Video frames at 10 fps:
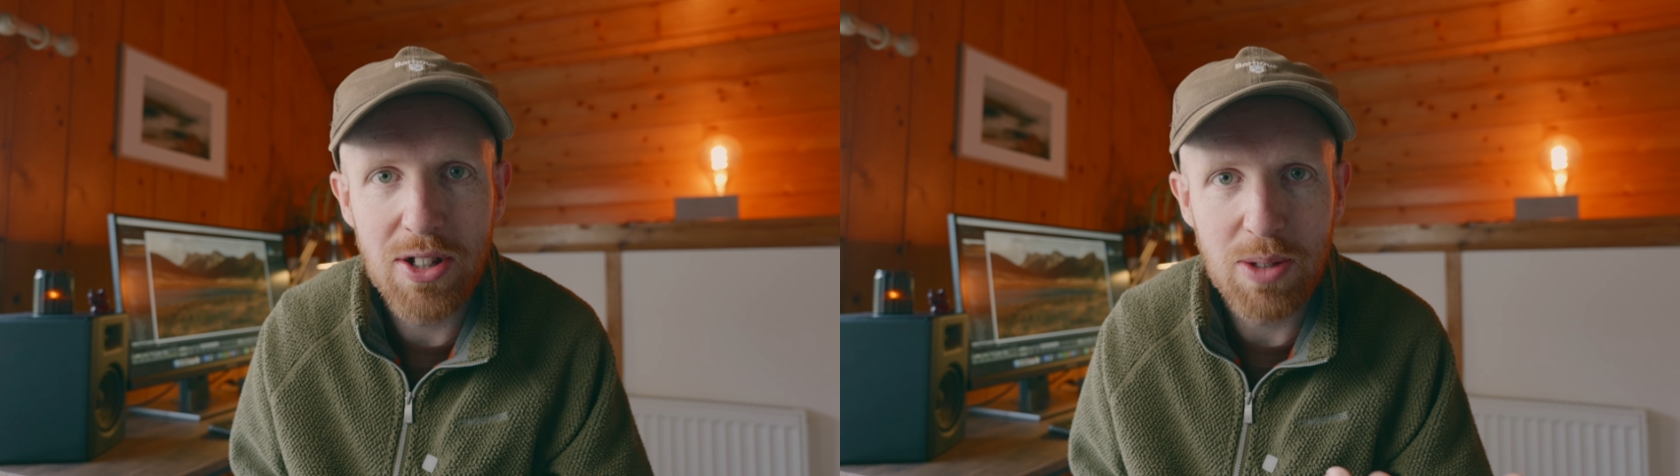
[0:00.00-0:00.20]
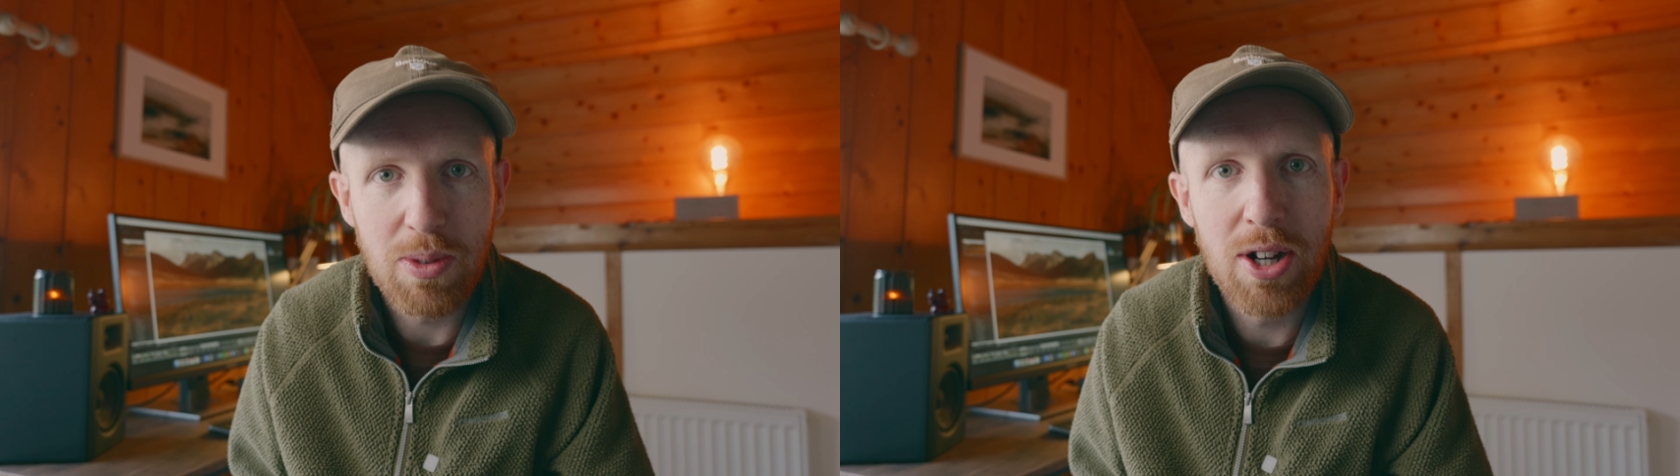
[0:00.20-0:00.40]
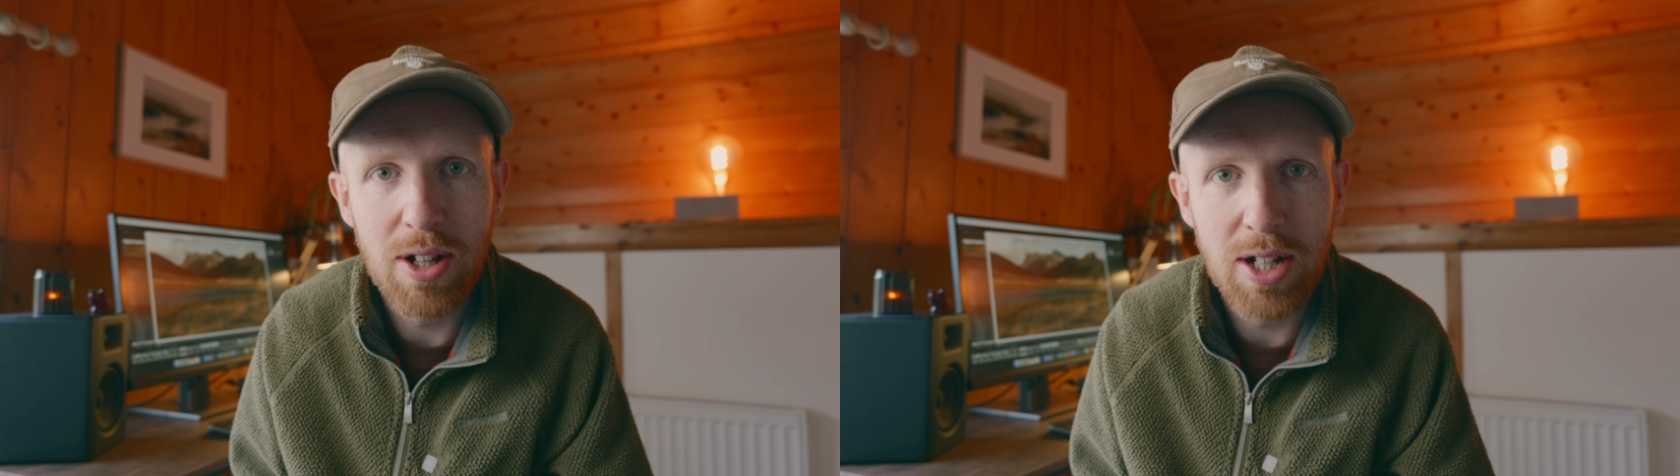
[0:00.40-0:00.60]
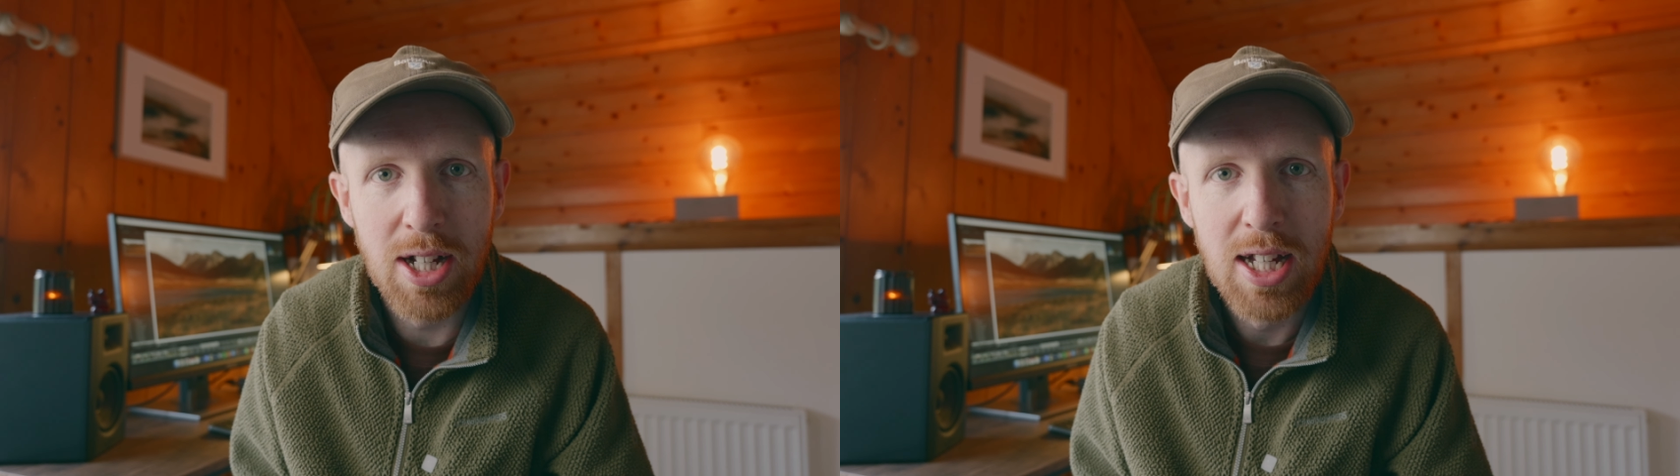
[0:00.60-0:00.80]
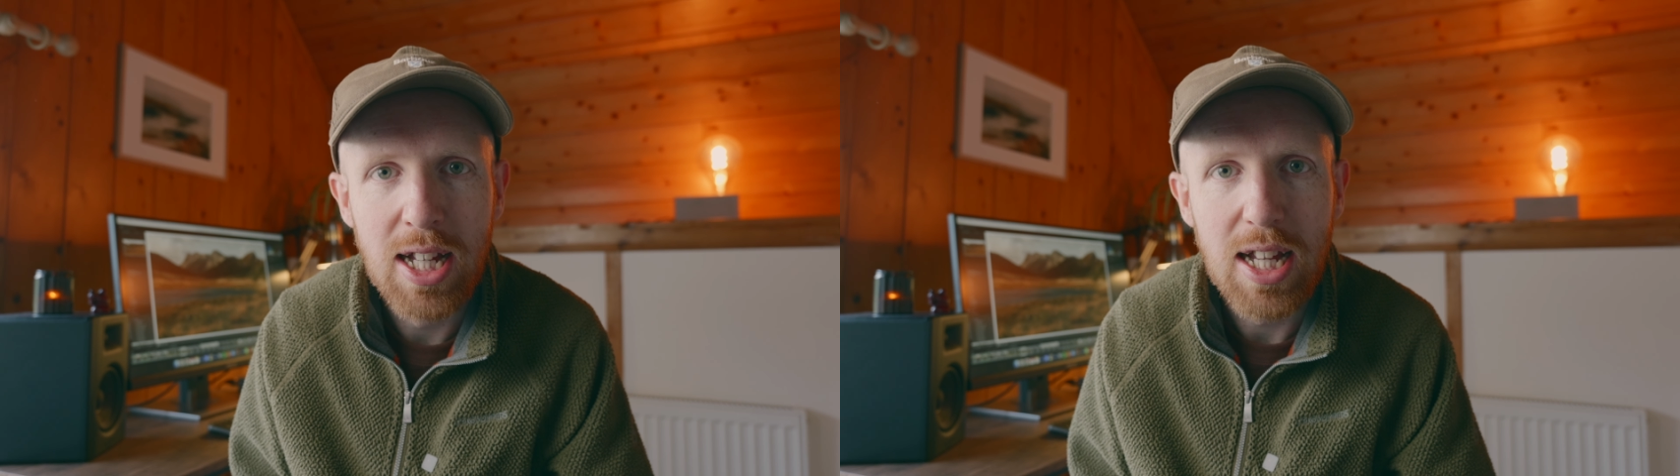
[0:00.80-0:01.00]
and some colour
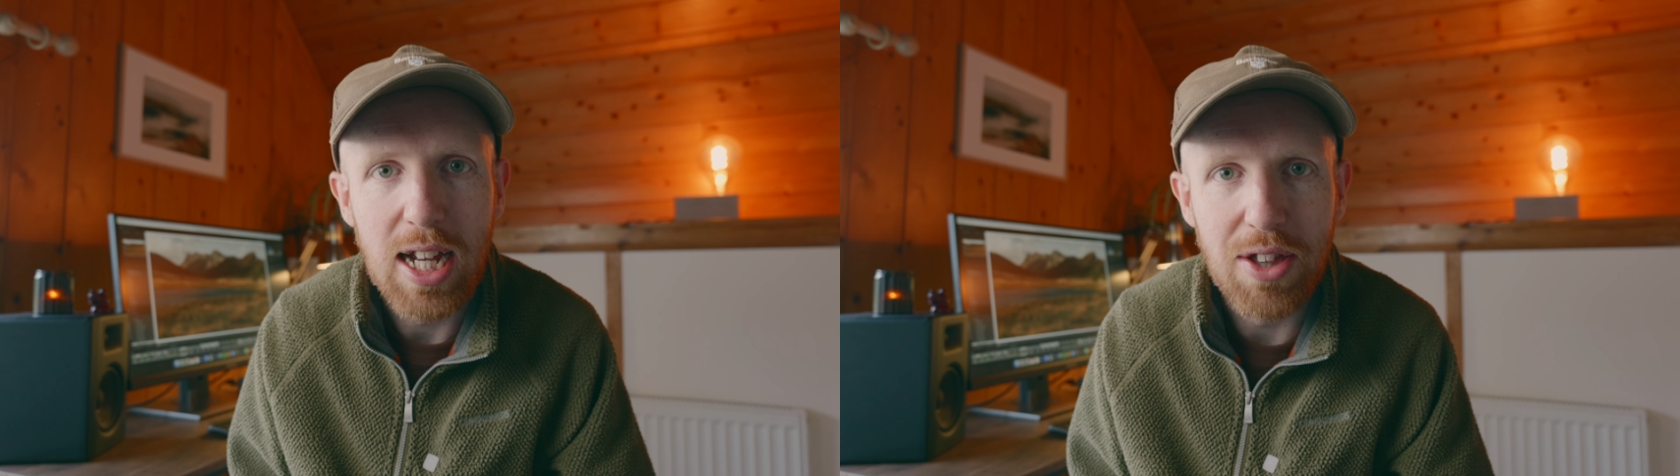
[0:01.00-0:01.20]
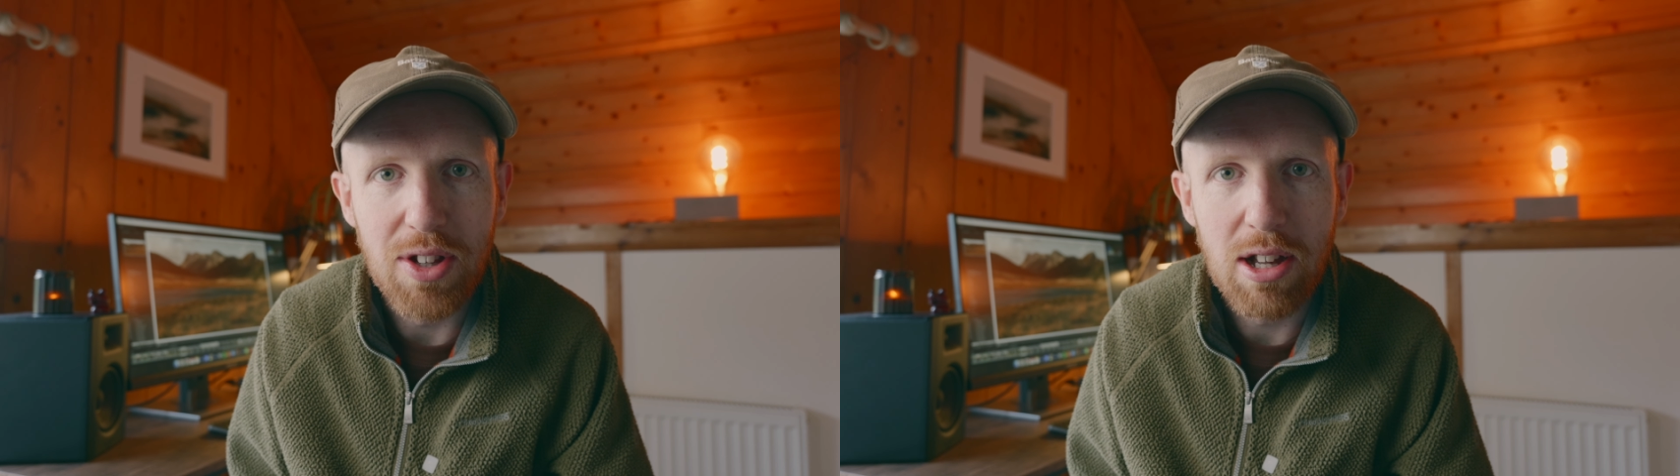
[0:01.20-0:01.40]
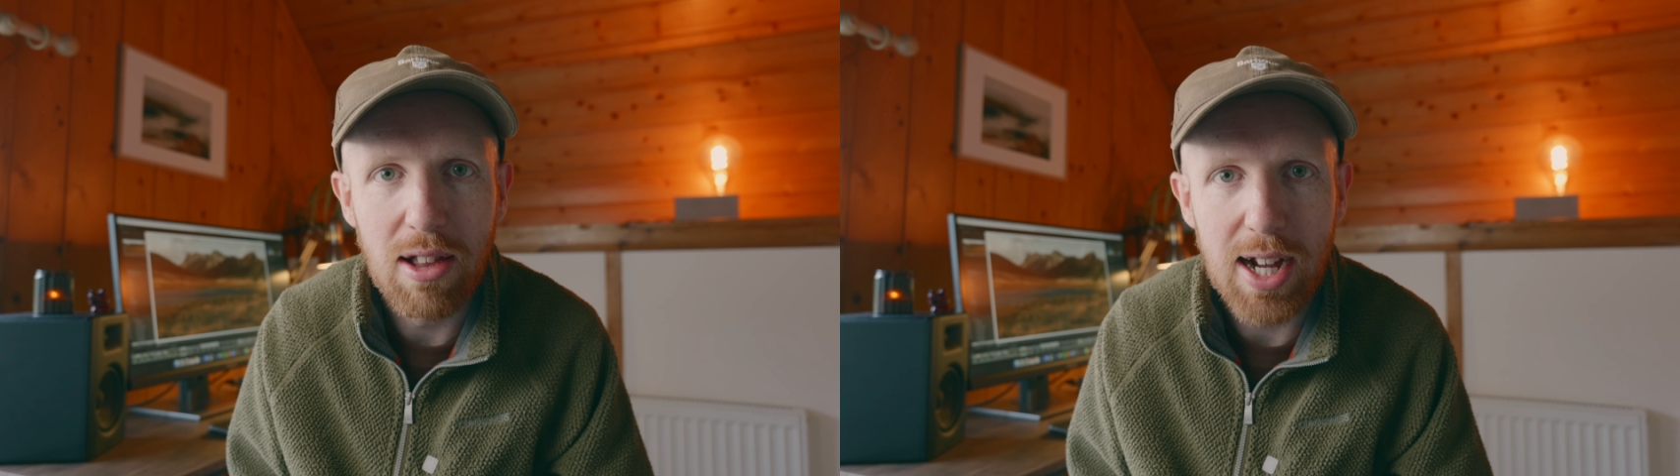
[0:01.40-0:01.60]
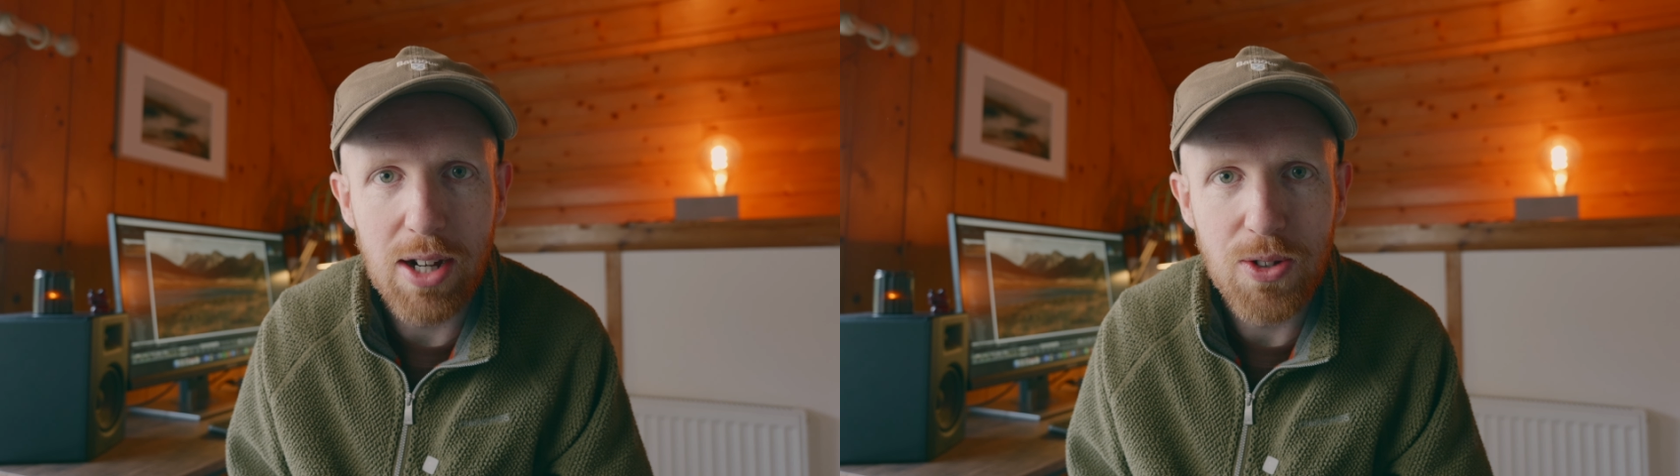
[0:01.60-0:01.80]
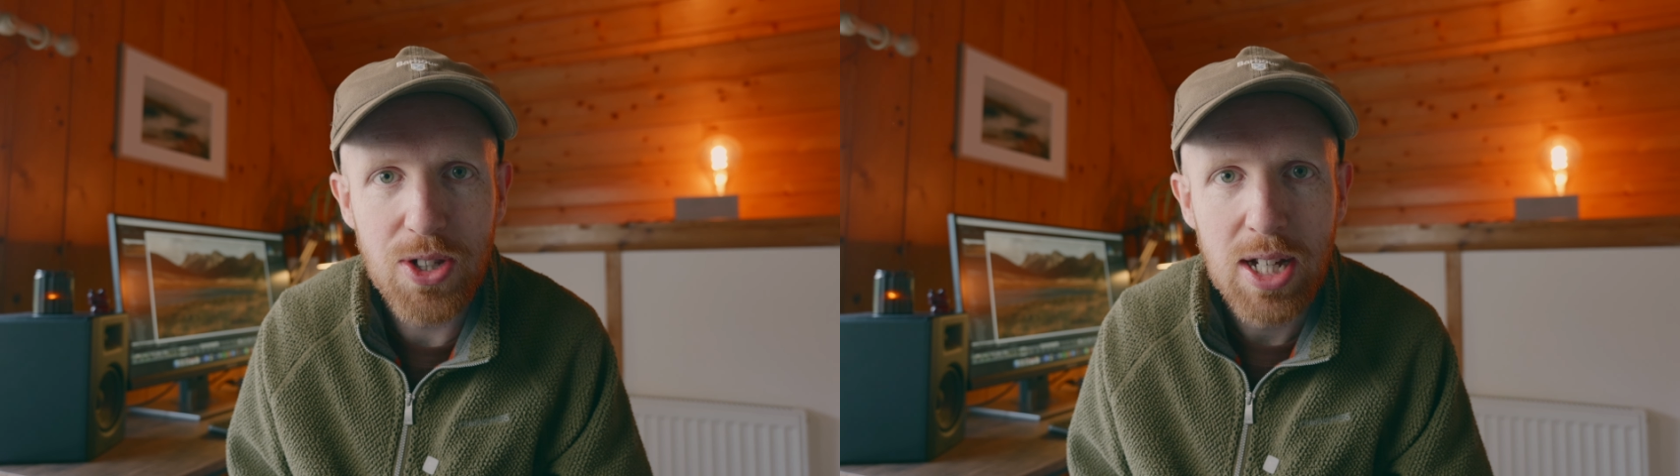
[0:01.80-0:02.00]
in the
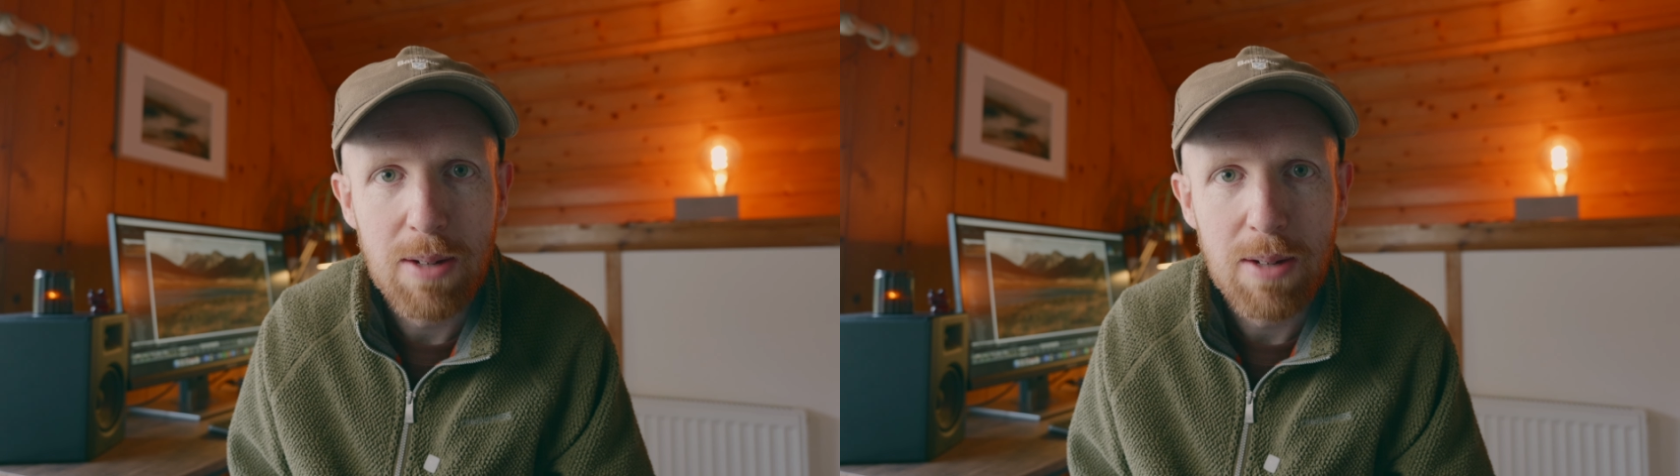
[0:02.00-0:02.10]
clouds.